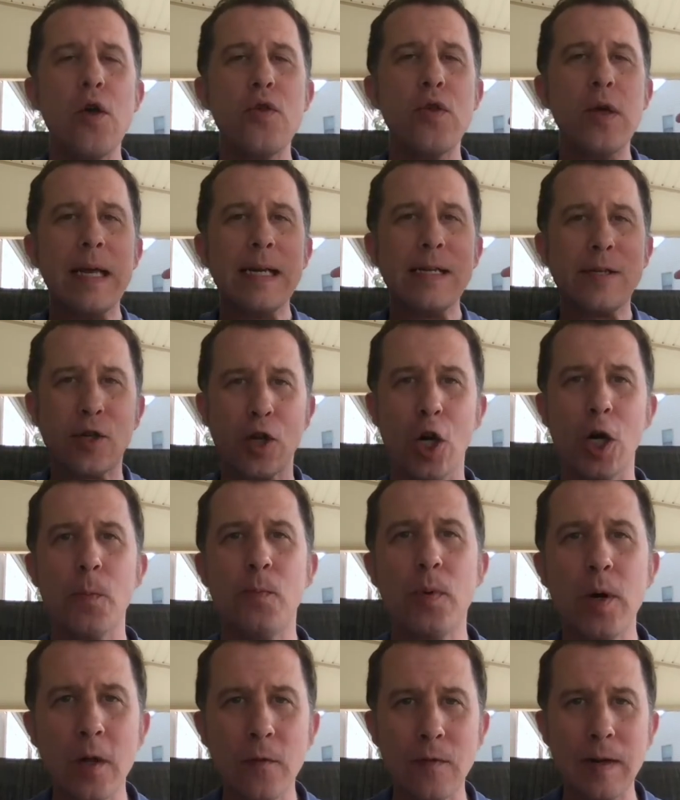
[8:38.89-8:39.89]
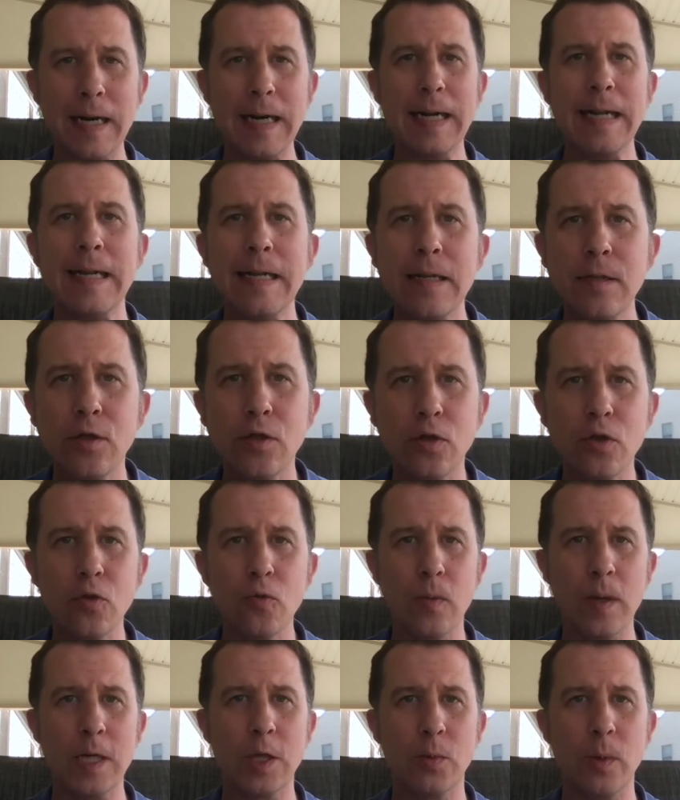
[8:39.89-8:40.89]
The interpretive lens through
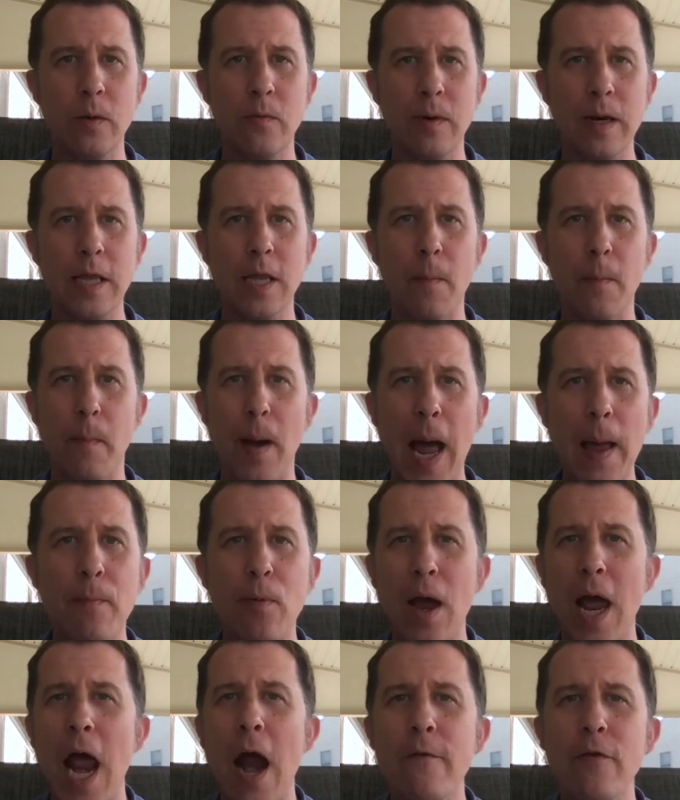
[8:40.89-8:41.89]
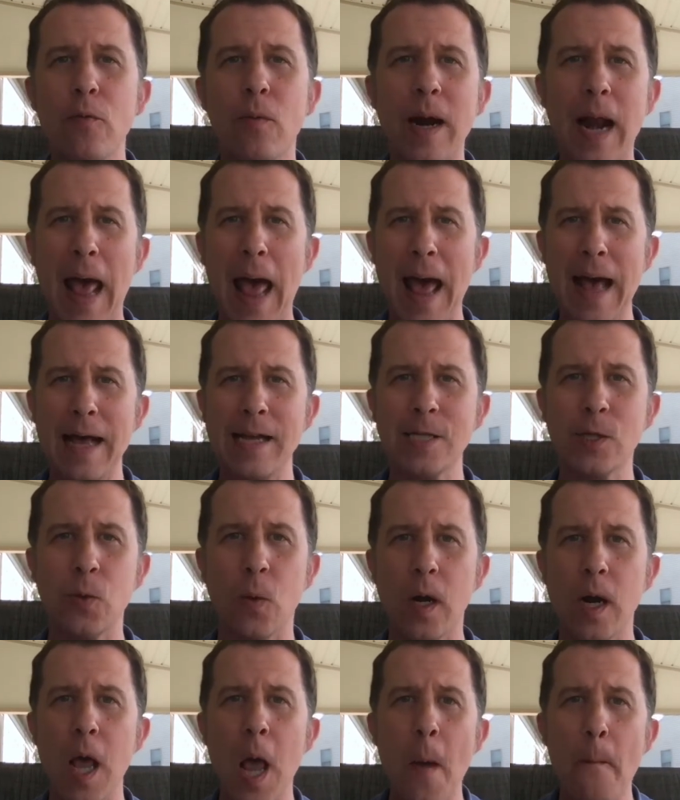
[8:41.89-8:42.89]
which we read the Bible. Everyone has
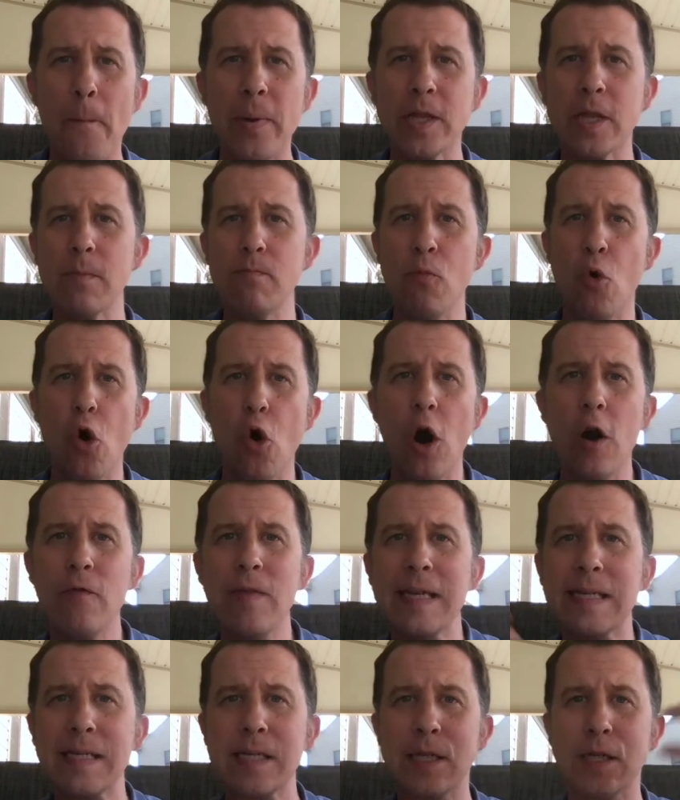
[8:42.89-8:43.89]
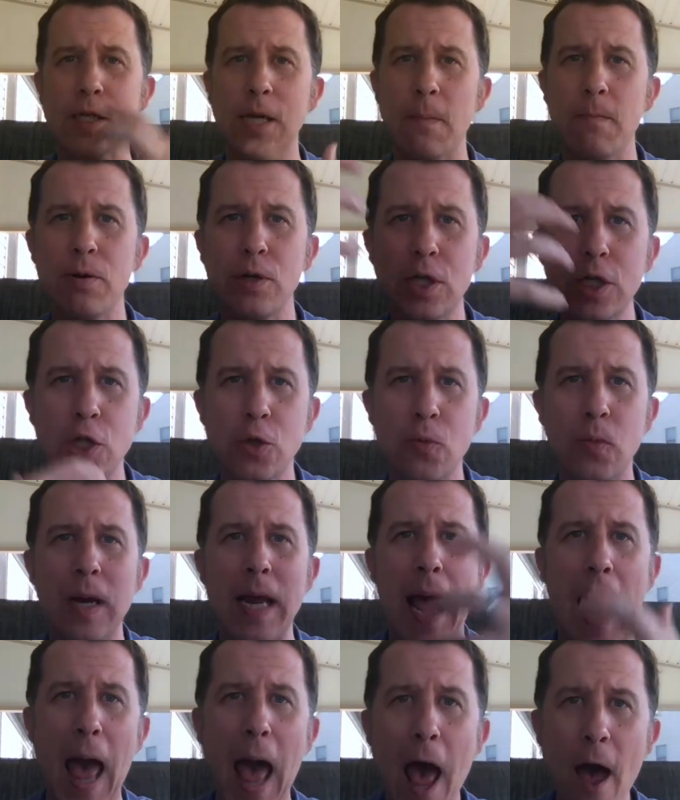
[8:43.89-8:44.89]
one, but the more of these assumptions
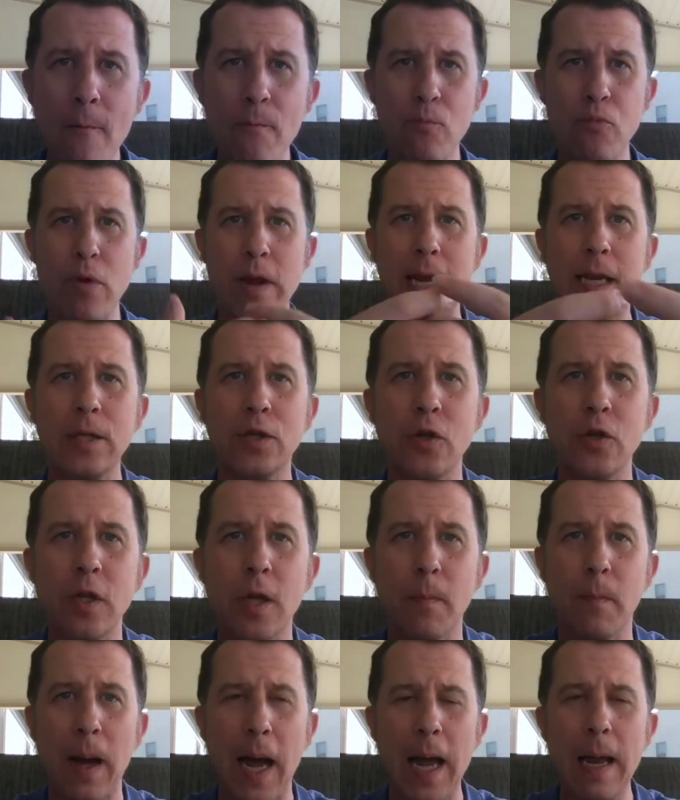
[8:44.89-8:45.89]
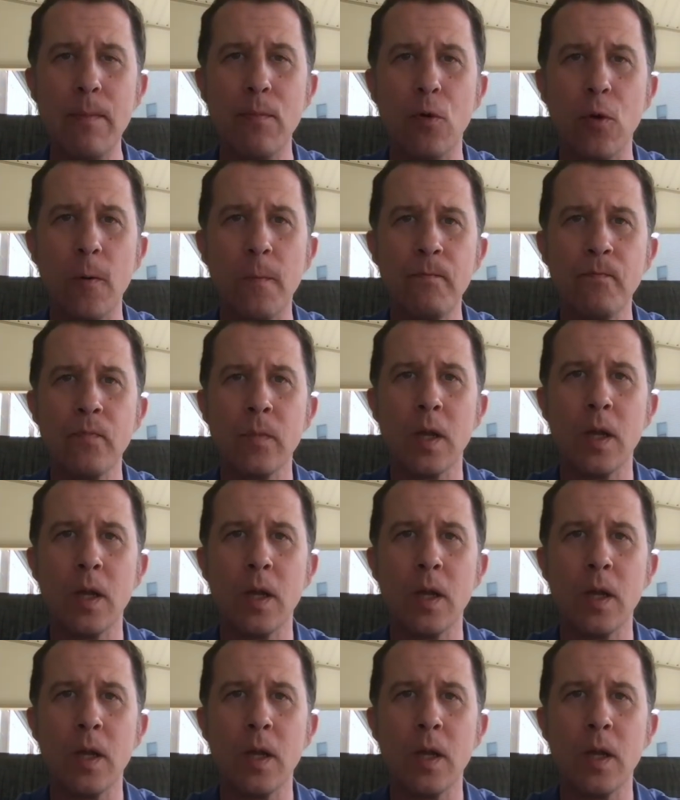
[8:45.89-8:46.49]
we have bringing to the Bible,